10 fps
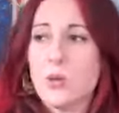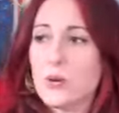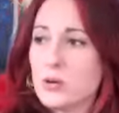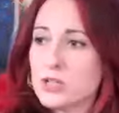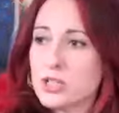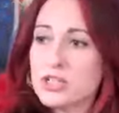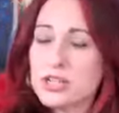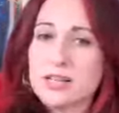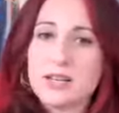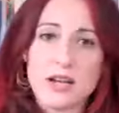We're not
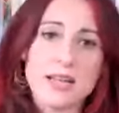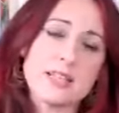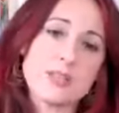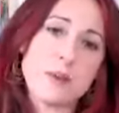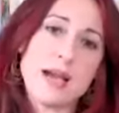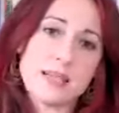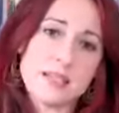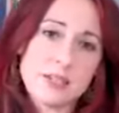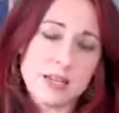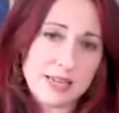judging night as bad
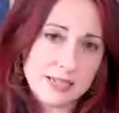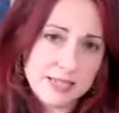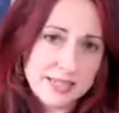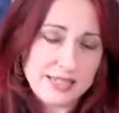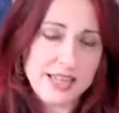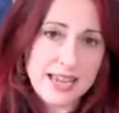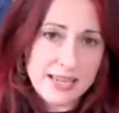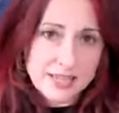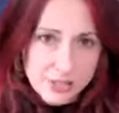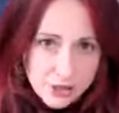and, and
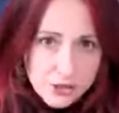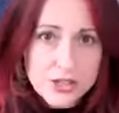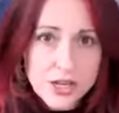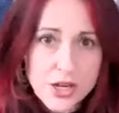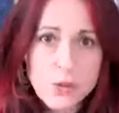day as good.